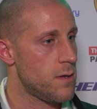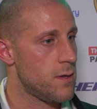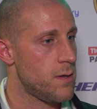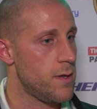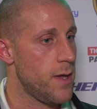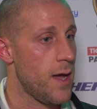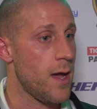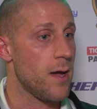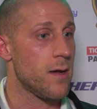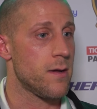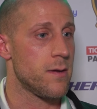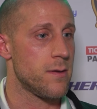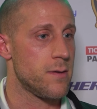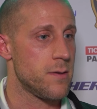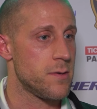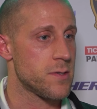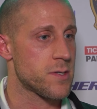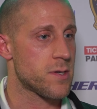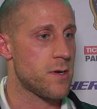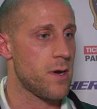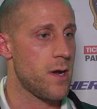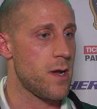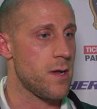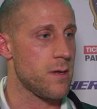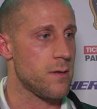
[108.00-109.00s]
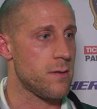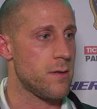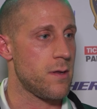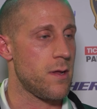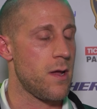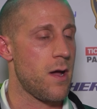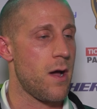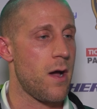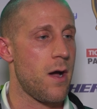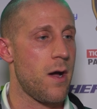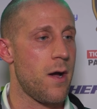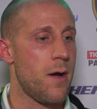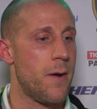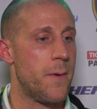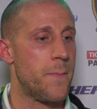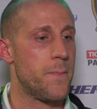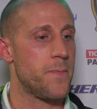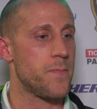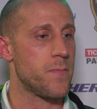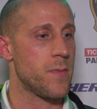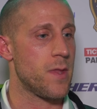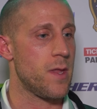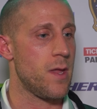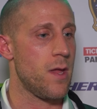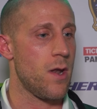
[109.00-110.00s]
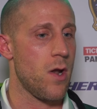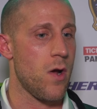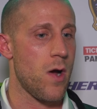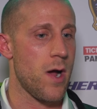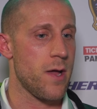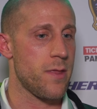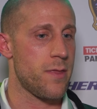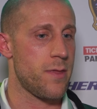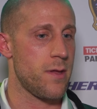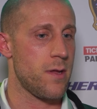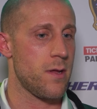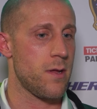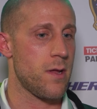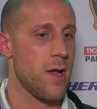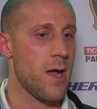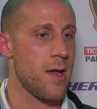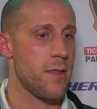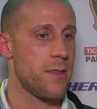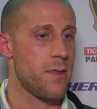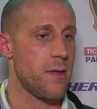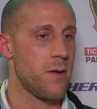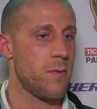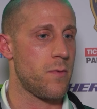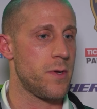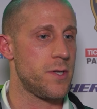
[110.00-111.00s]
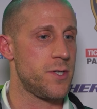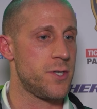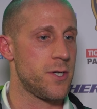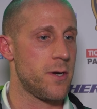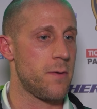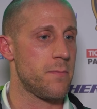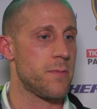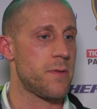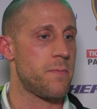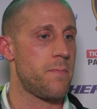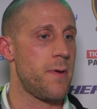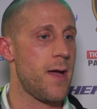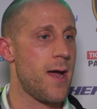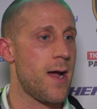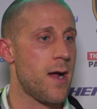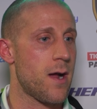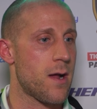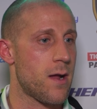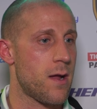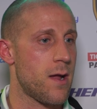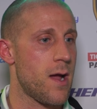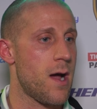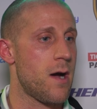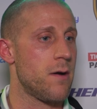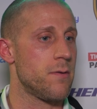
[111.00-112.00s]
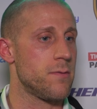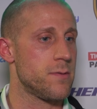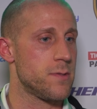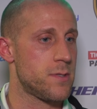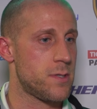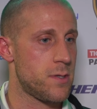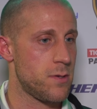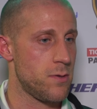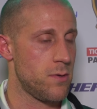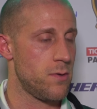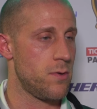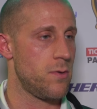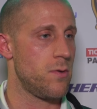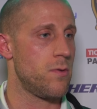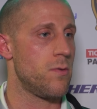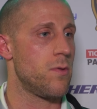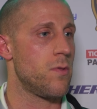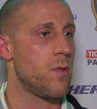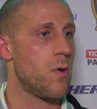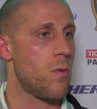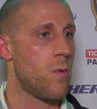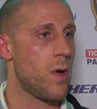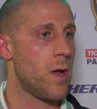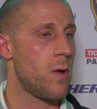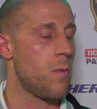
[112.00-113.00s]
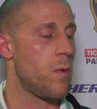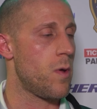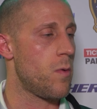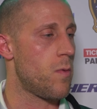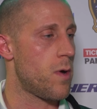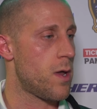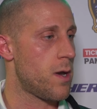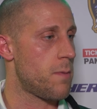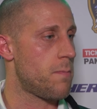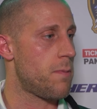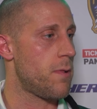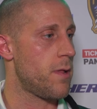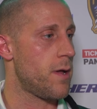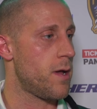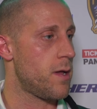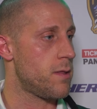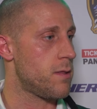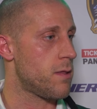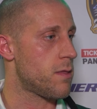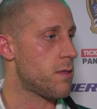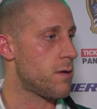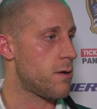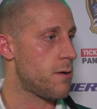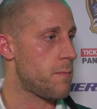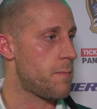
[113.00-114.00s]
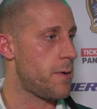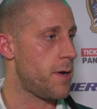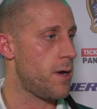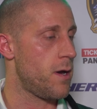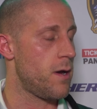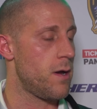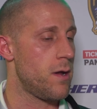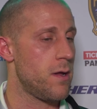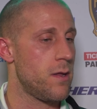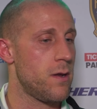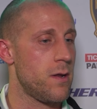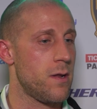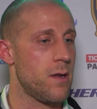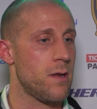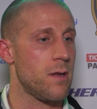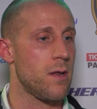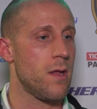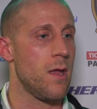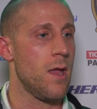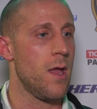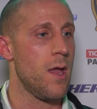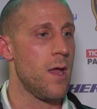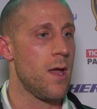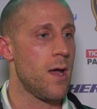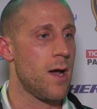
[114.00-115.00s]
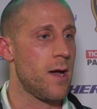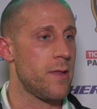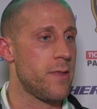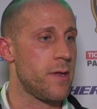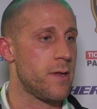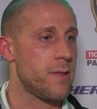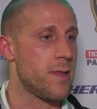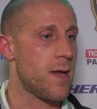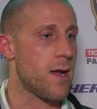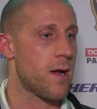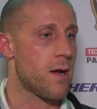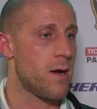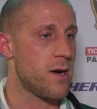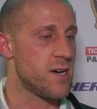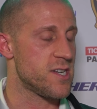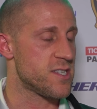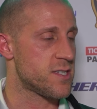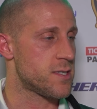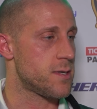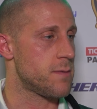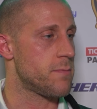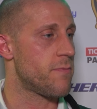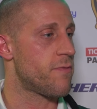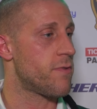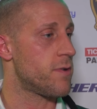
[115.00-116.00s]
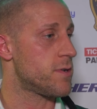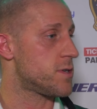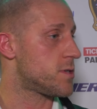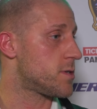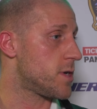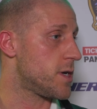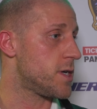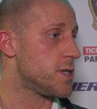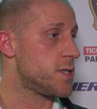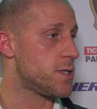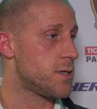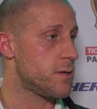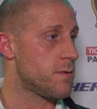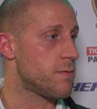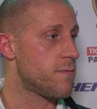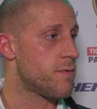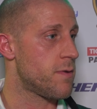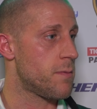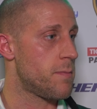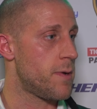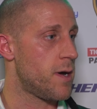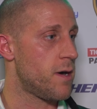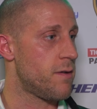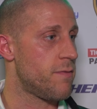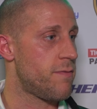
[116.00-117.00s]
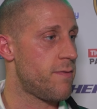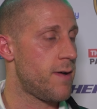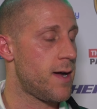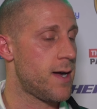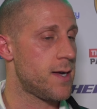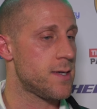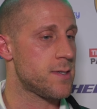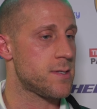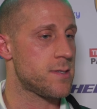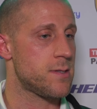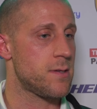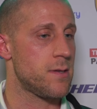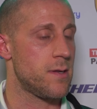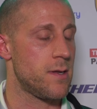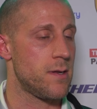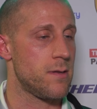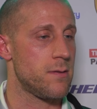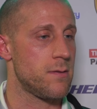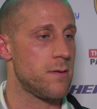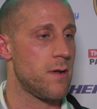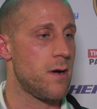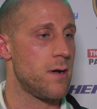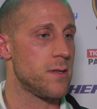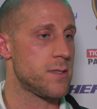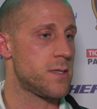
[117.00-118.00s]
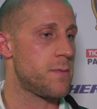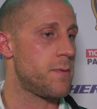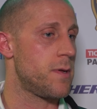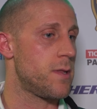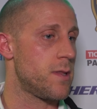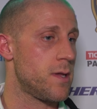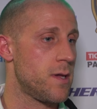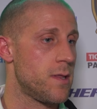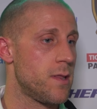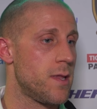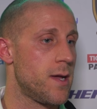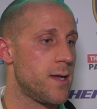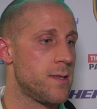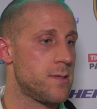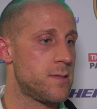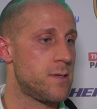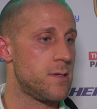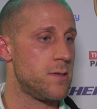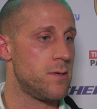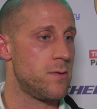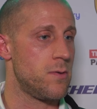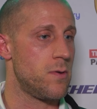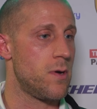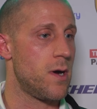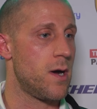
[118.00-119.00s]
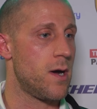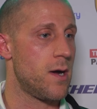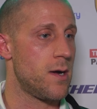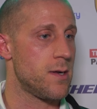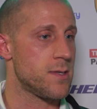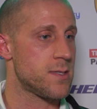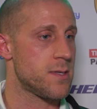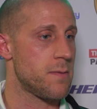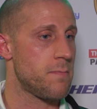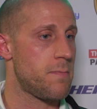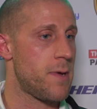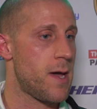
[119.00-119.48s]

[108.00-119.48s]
Yeah, it was great. You know, I think we jumped back out into the way we want to play in the third period, and I think that caused some frustration for Belfast and ultimately led to some